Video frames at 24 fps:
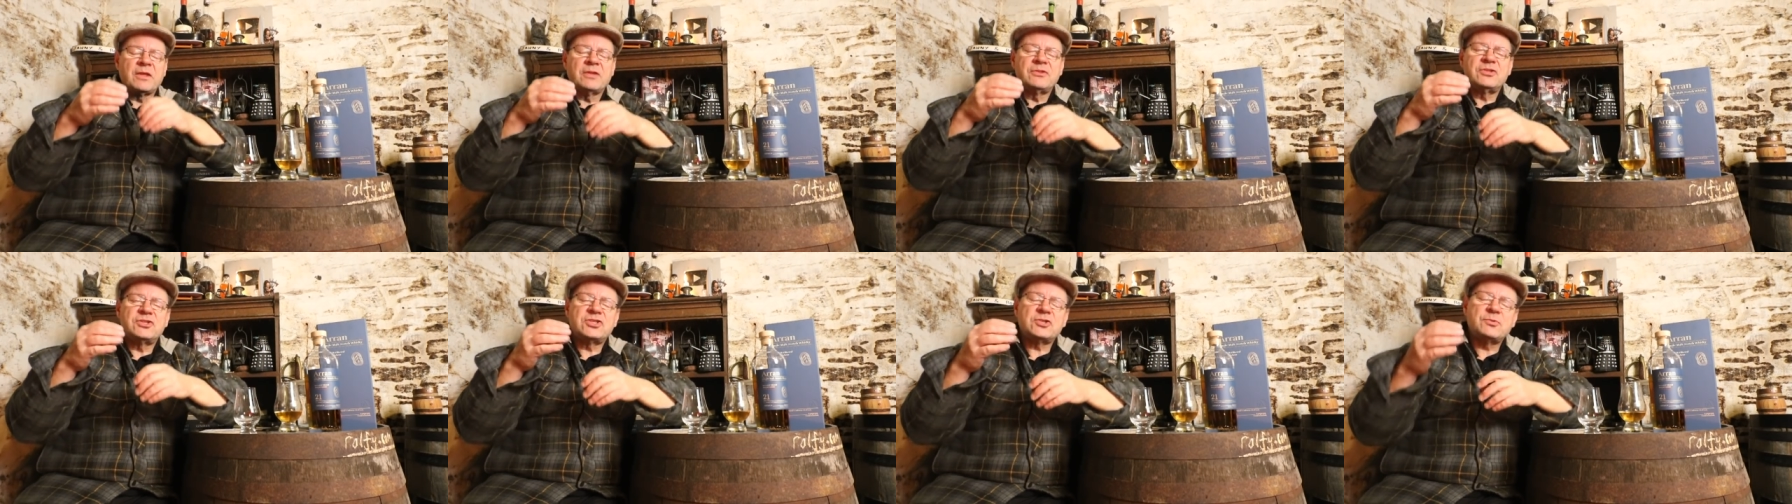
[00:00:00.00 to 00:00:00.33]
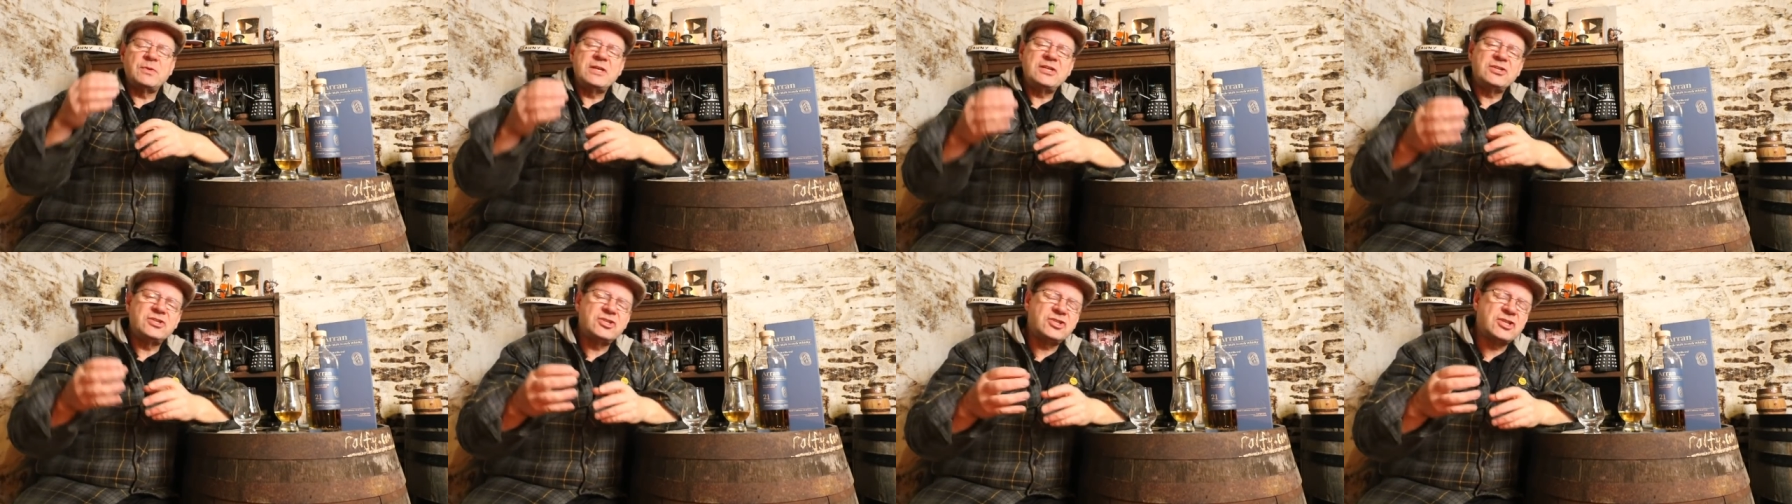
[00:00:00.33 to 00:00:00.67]
The
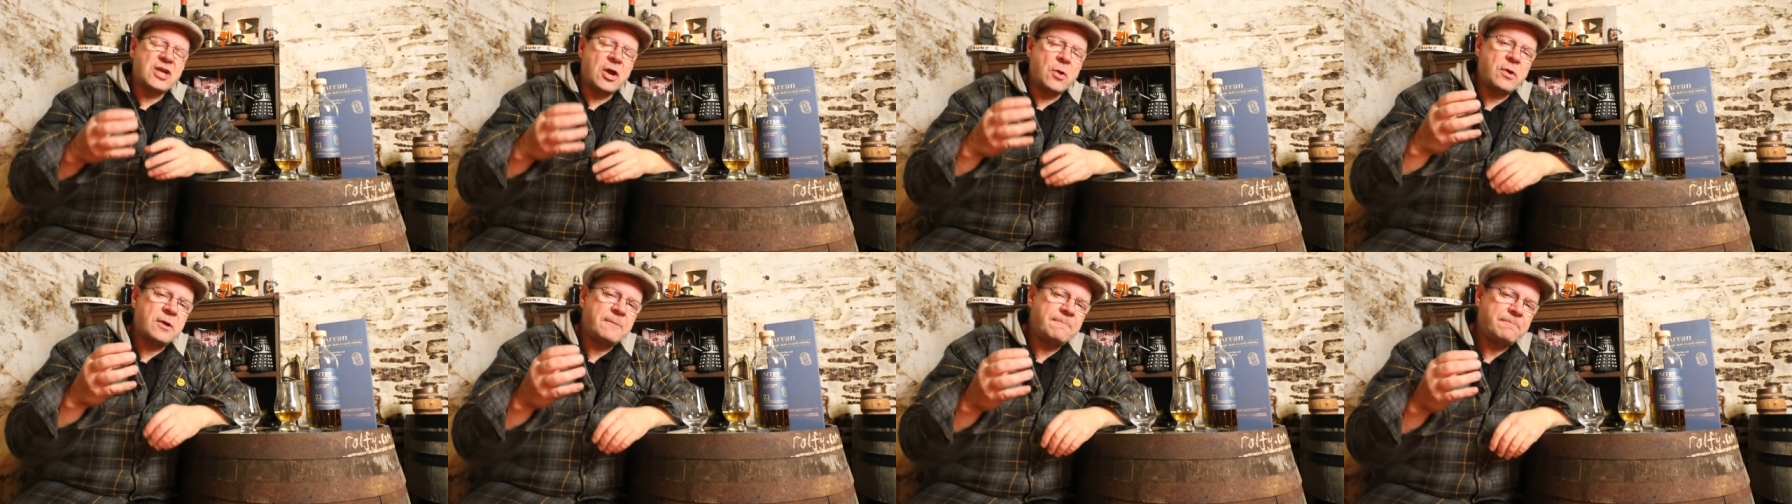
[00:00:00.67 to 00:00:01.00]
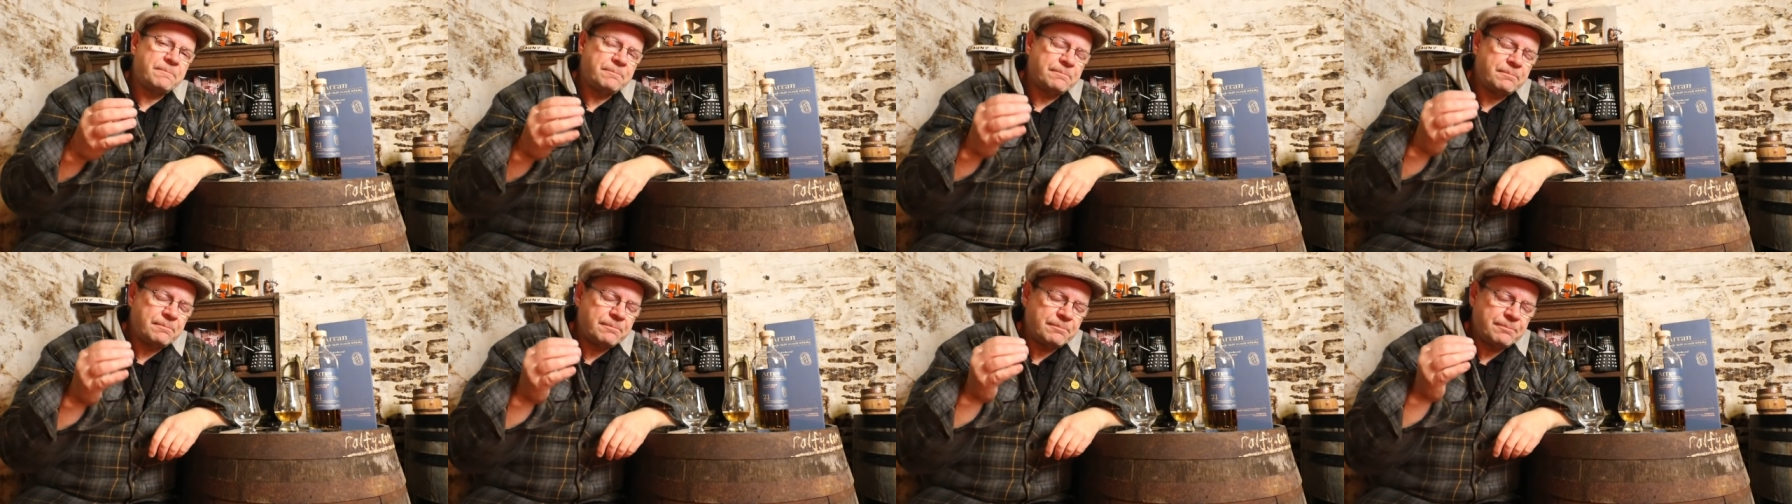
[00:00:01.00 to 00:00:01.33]
sweet and sour,
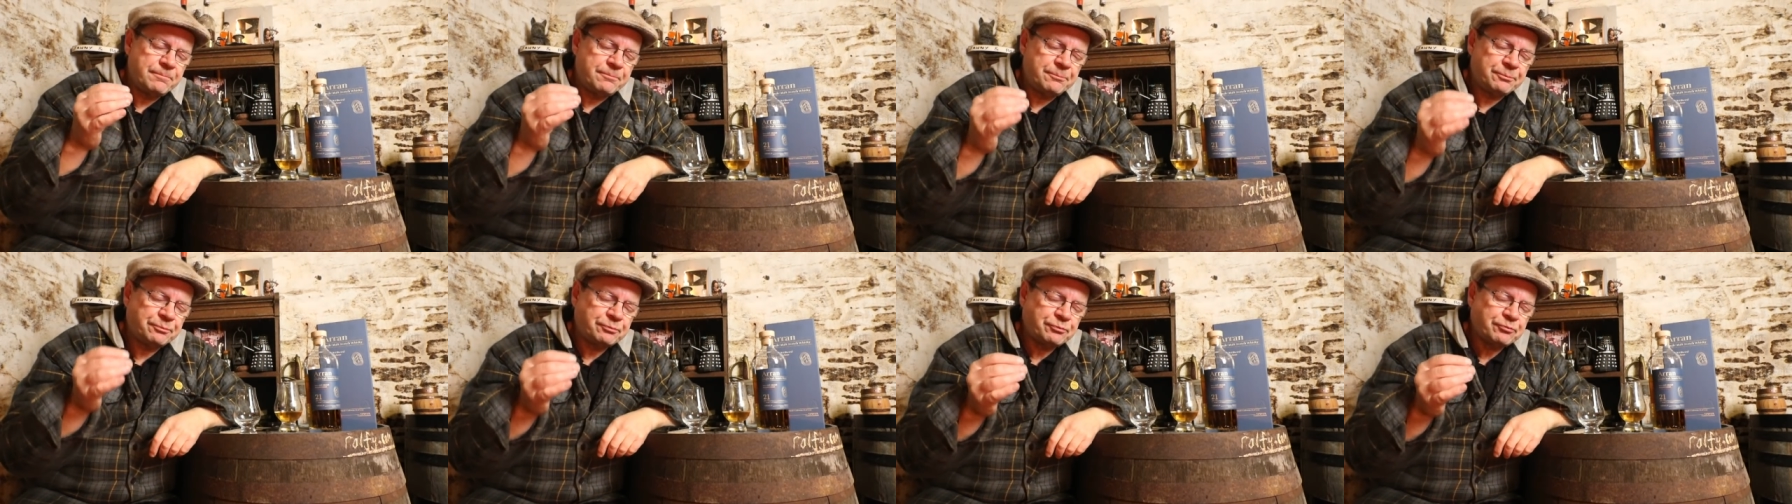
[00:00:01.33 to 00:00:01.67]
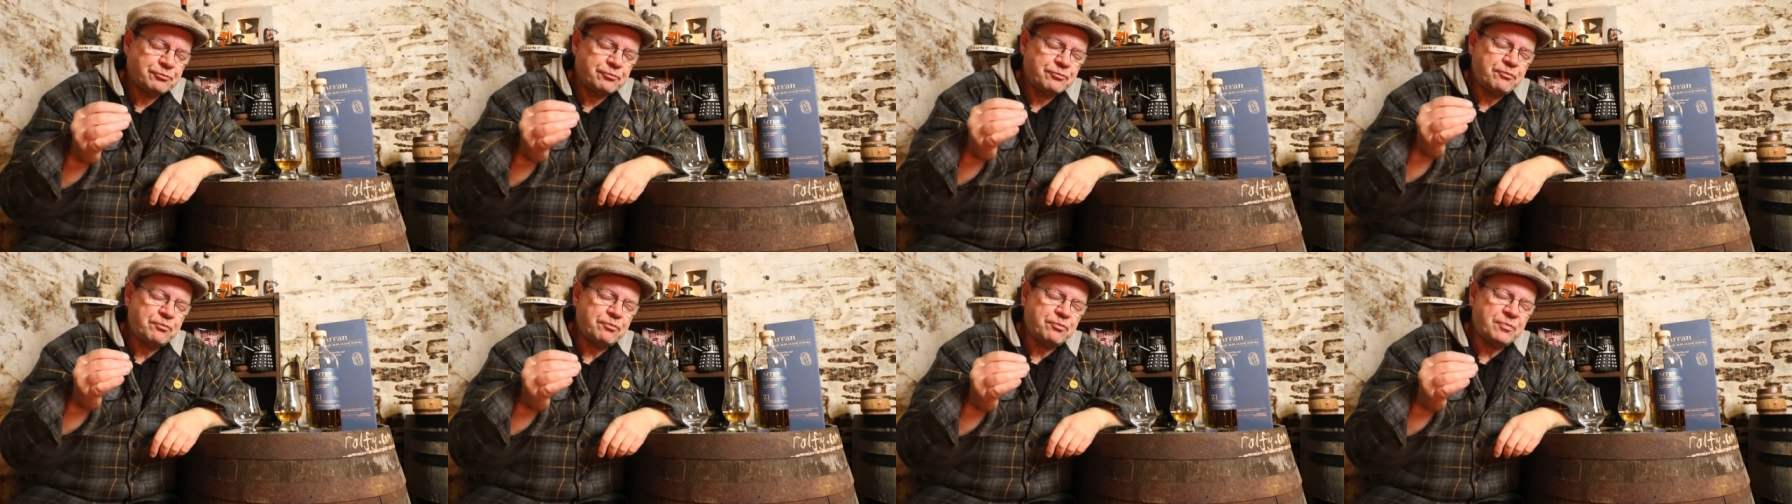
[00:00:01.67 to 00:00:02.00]

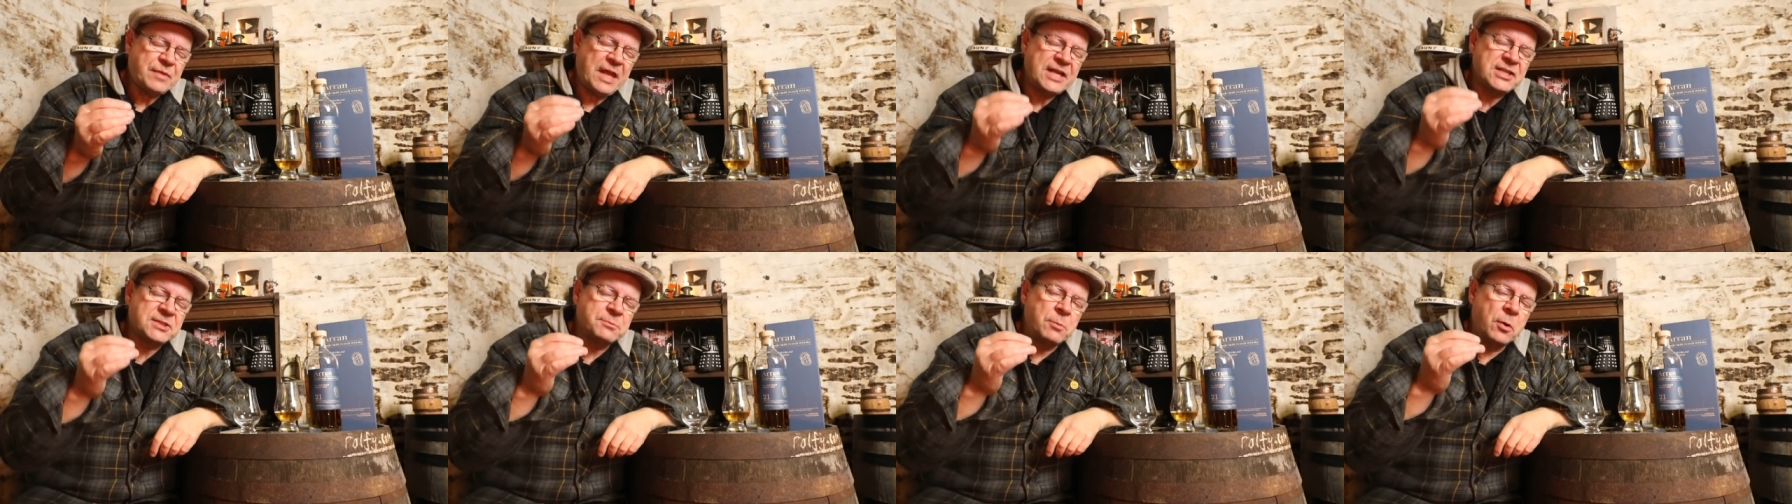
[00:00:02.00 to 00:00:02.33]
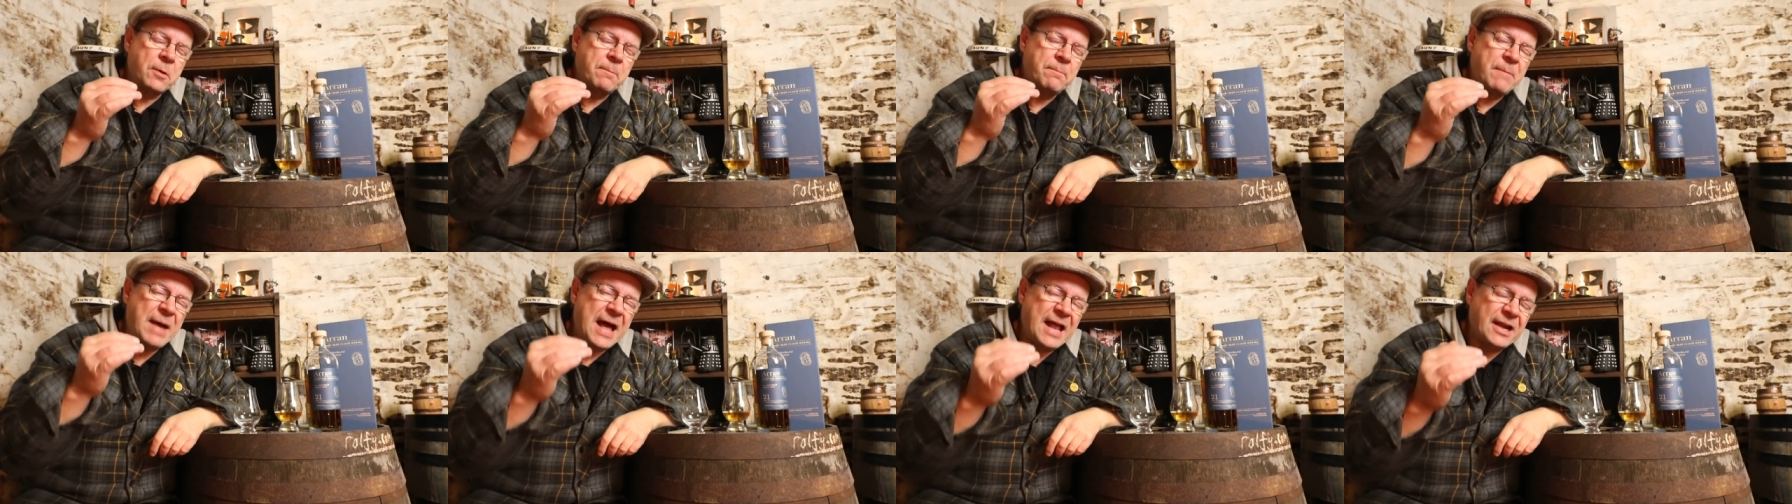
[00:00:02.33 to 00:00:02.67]
it's
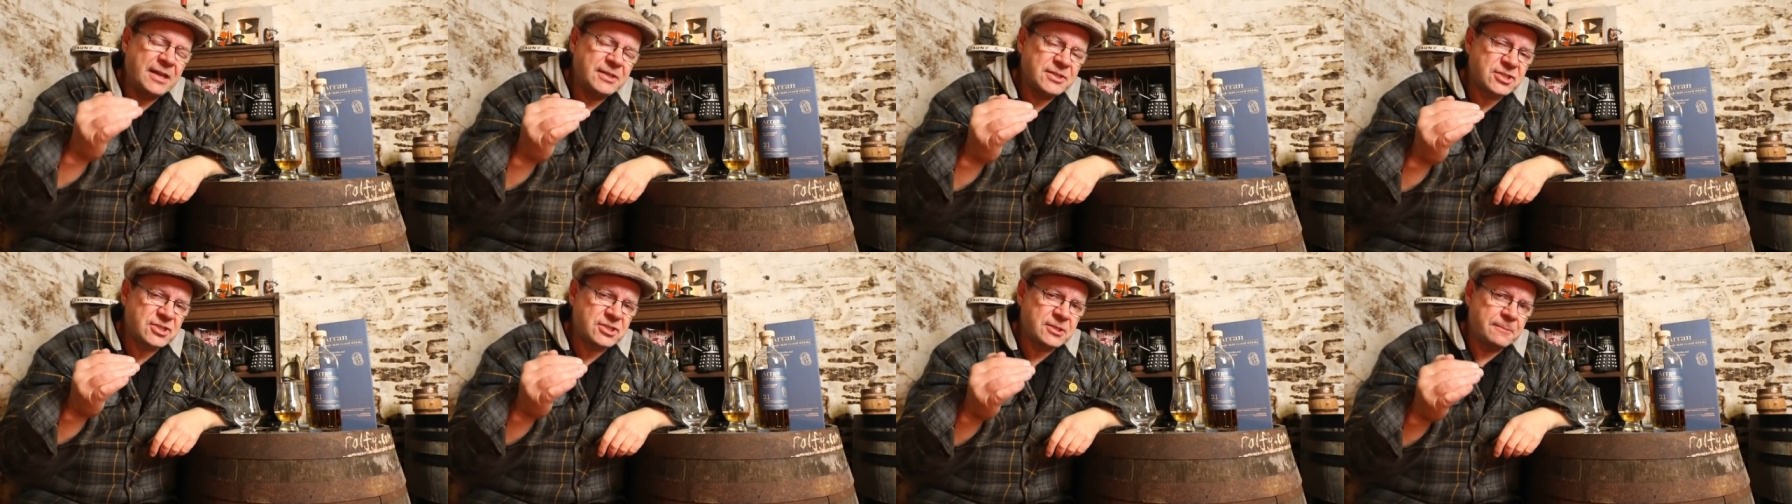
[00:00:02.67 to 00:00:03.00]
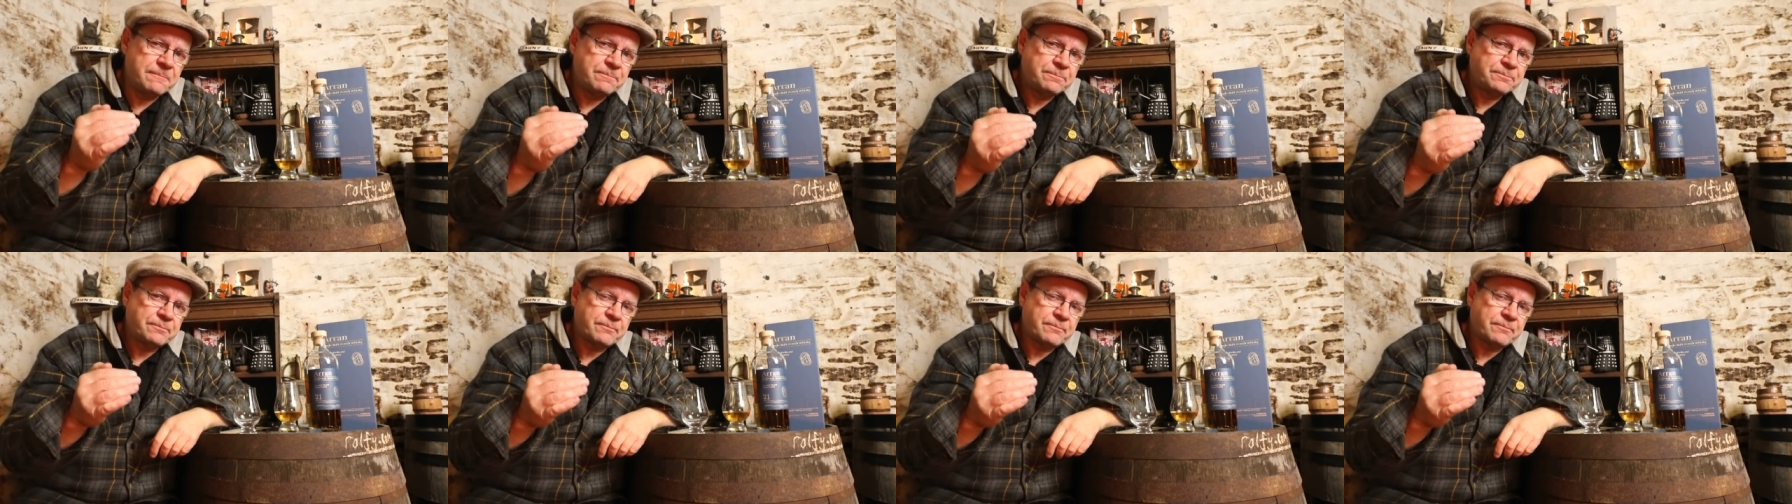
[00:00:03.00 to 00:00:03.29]
more balanced.